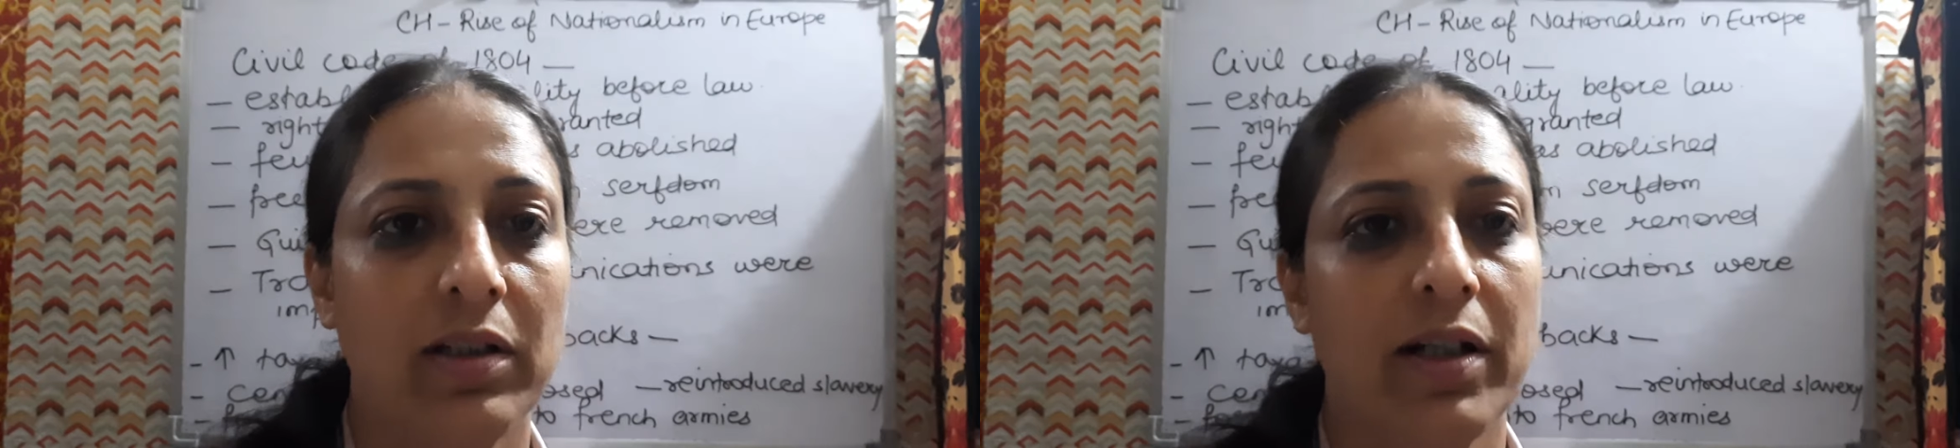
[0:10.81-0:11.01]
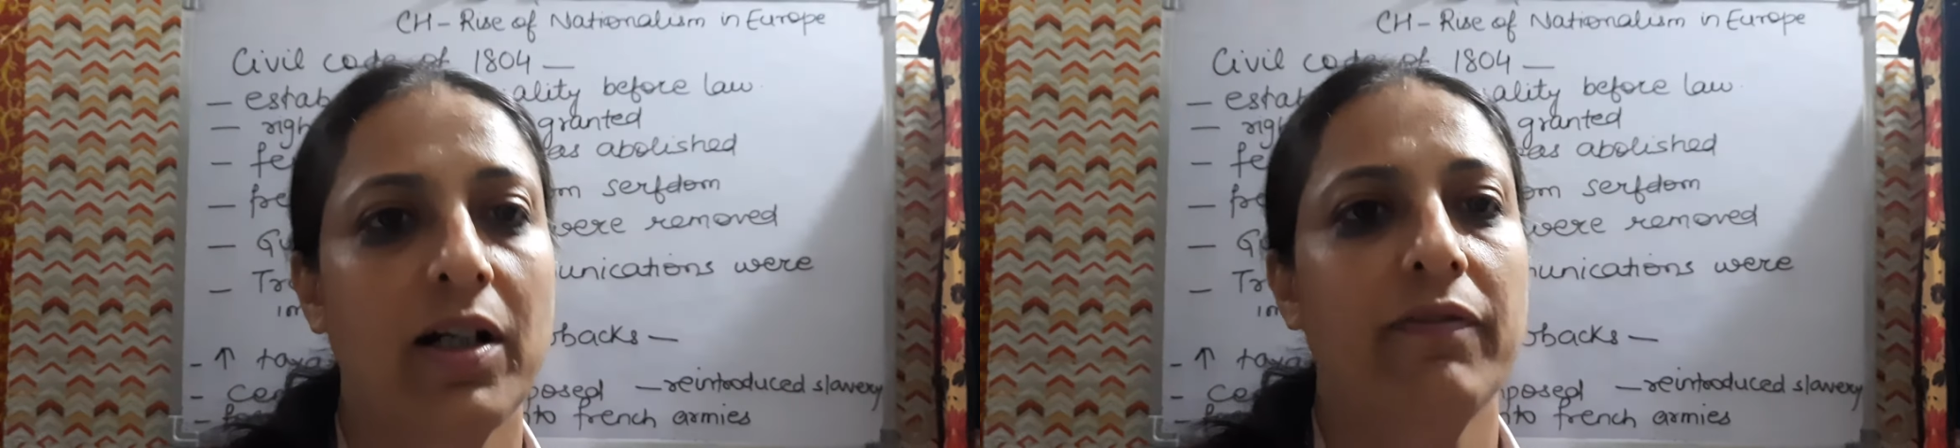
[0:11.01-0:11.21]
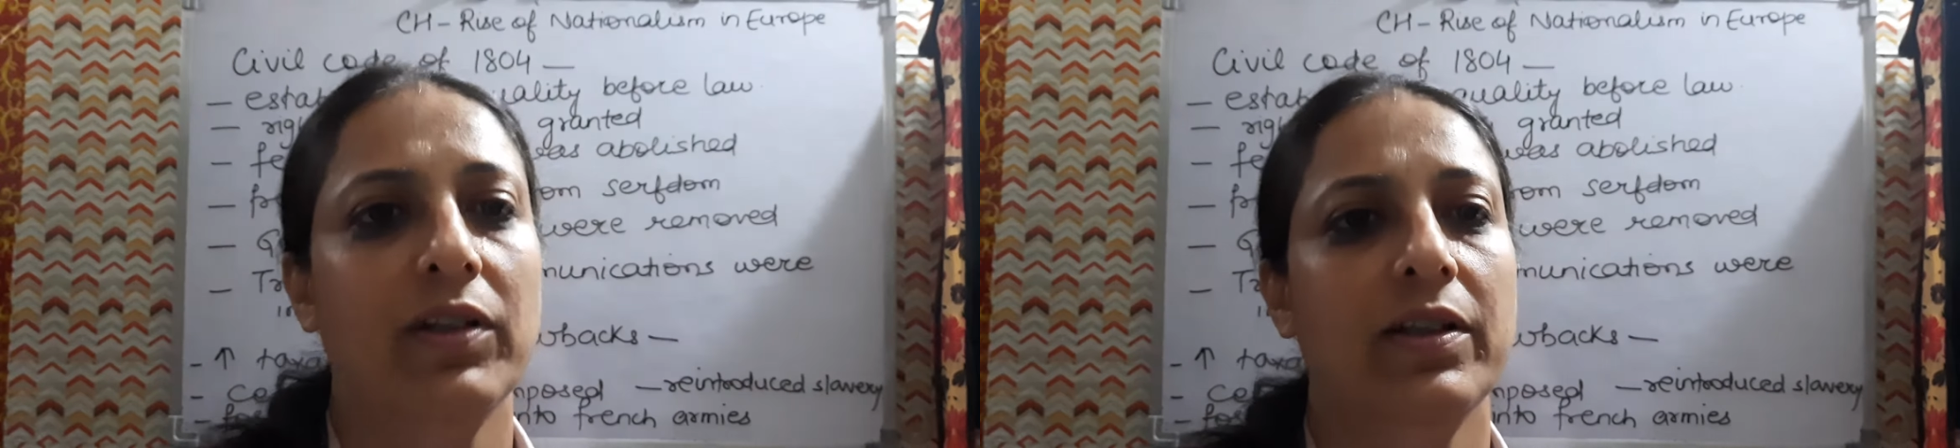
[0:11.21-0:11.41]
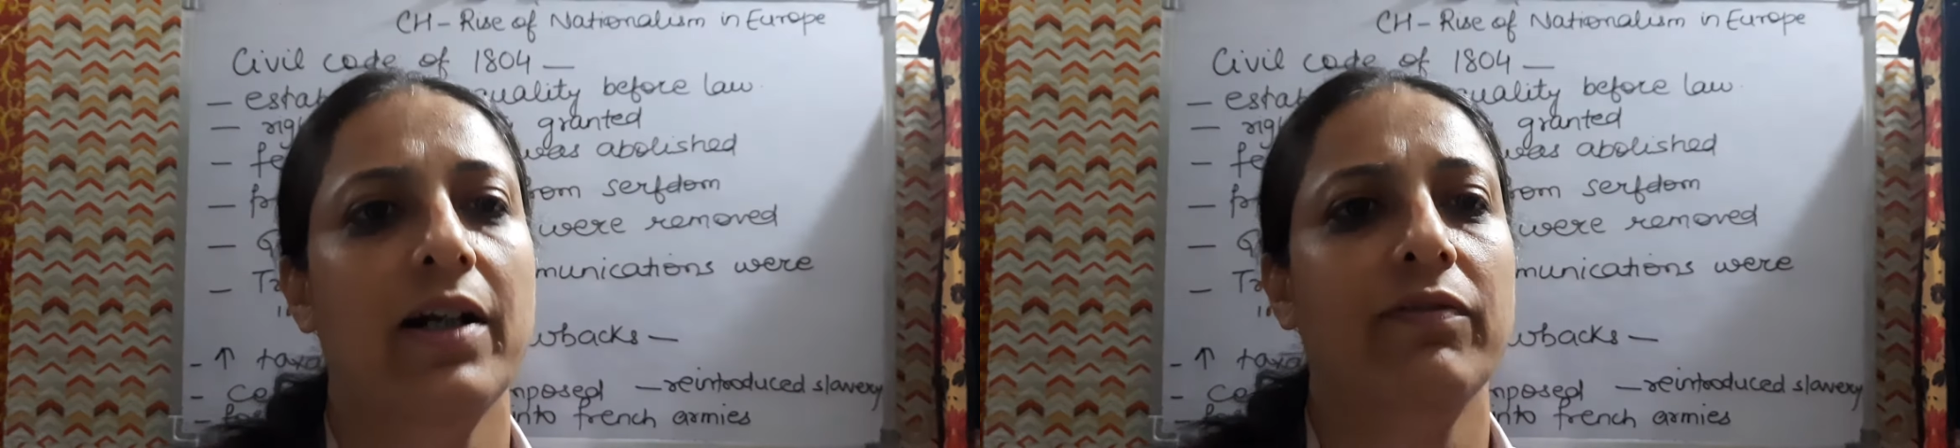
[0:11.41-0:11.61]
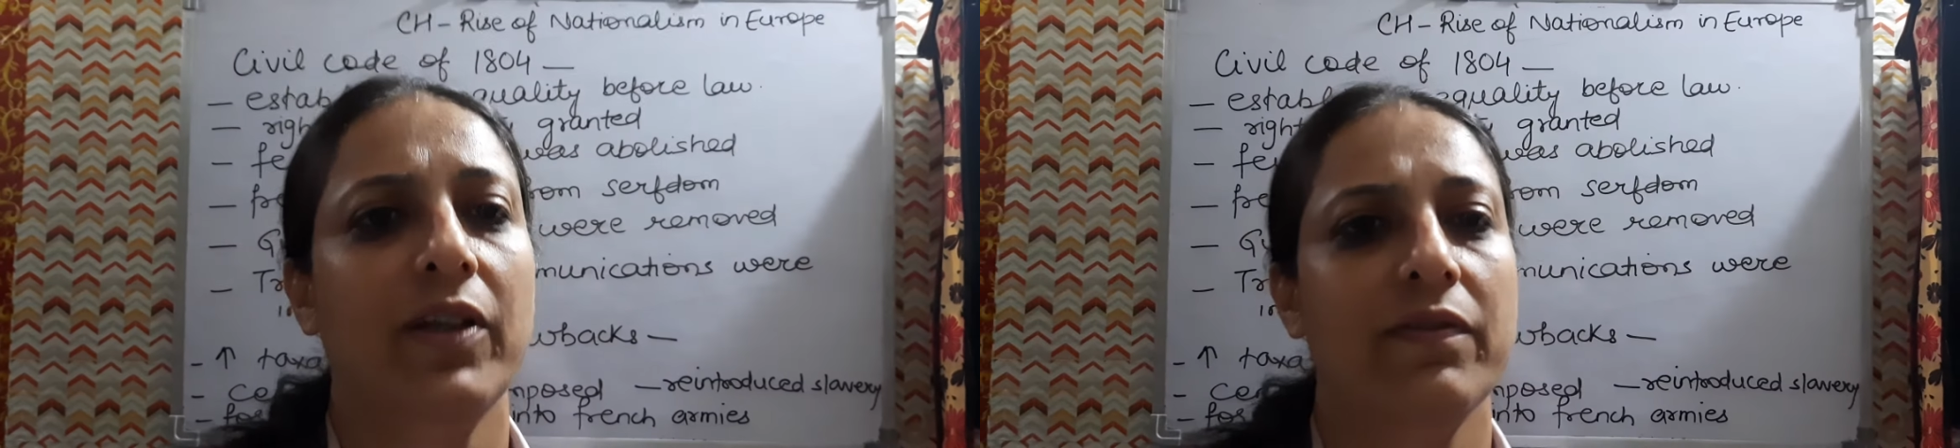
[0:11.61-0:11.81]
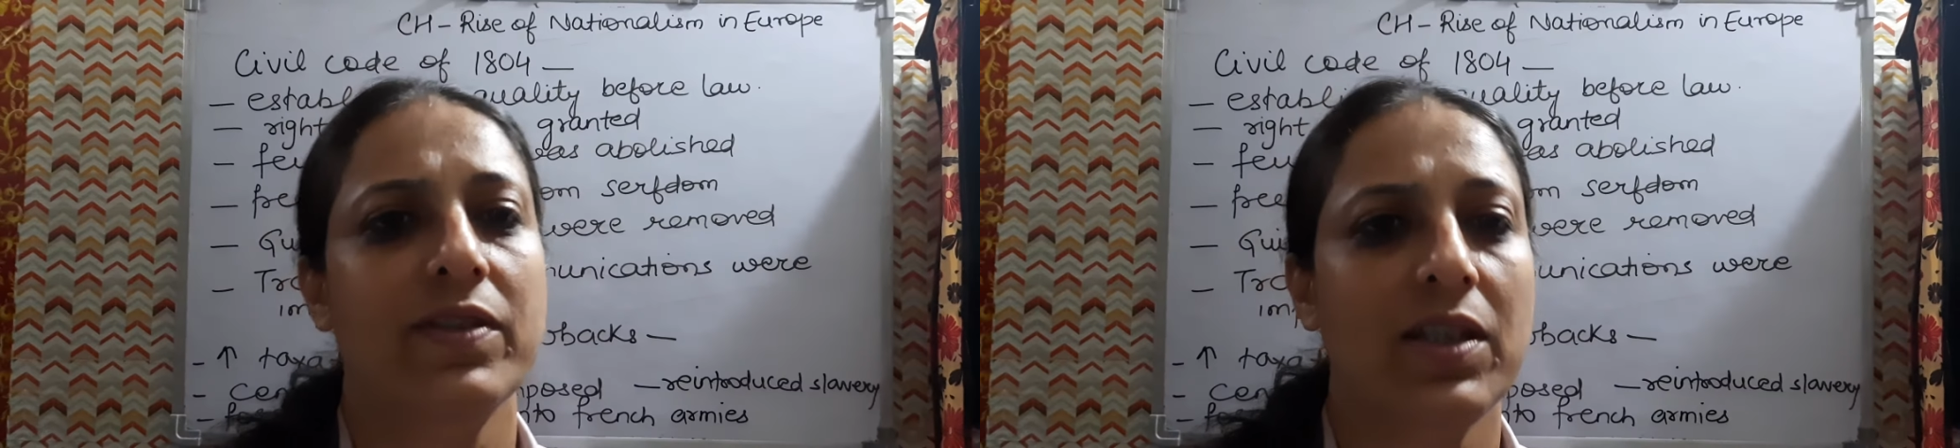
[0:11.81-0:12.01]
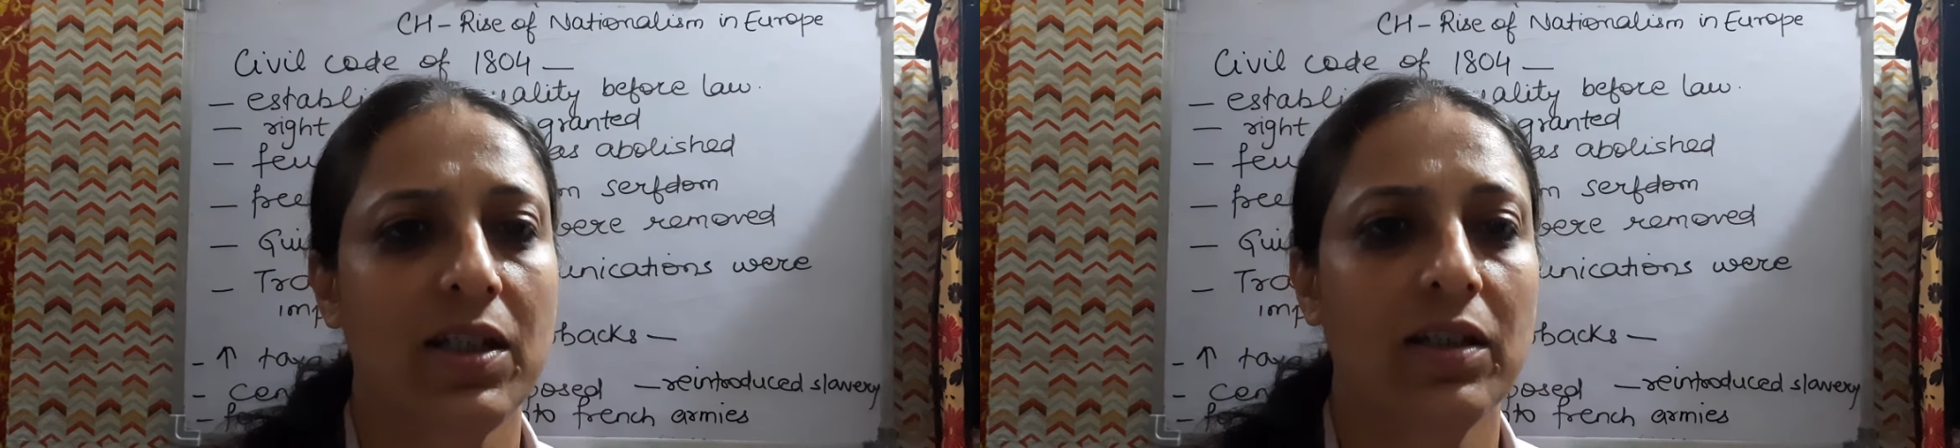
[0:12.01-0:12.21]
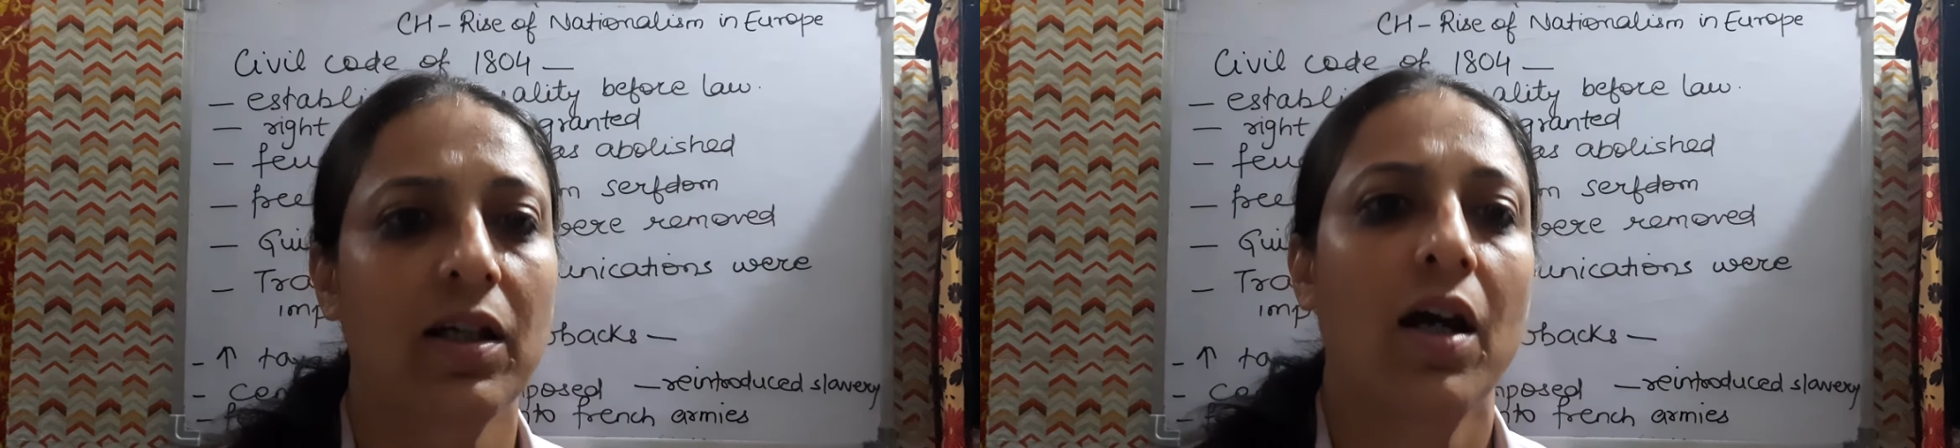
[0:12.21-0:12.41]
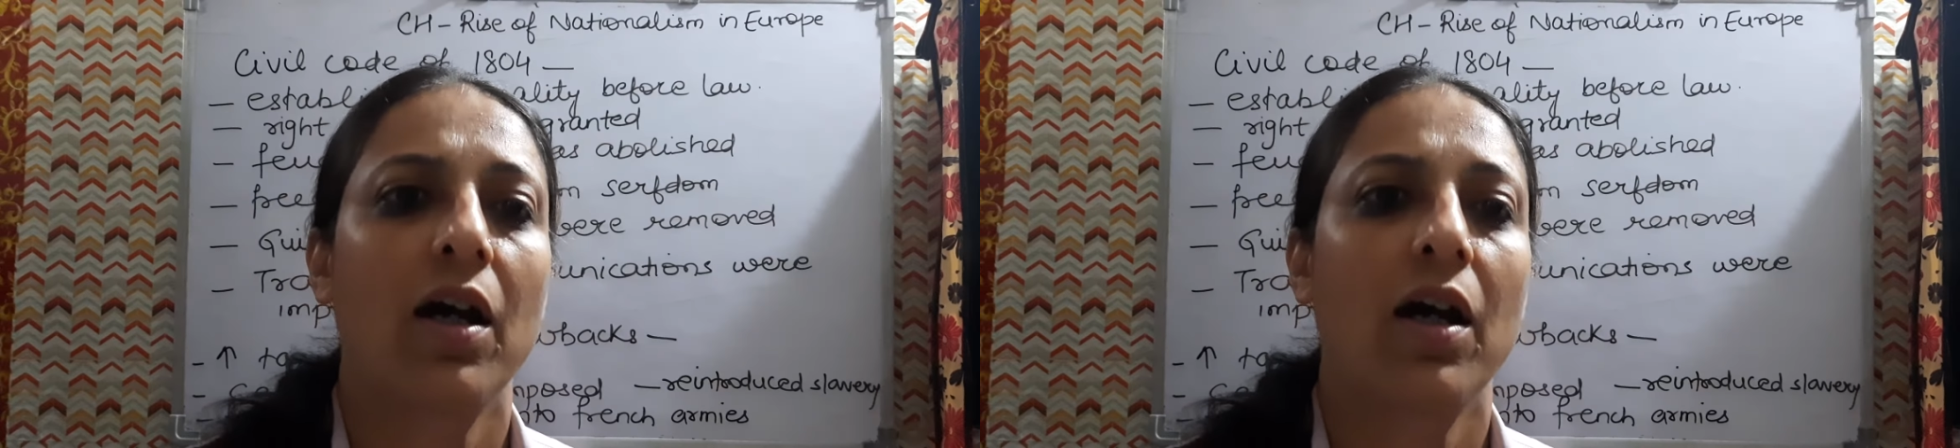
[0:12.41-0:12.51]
Then after that we have seen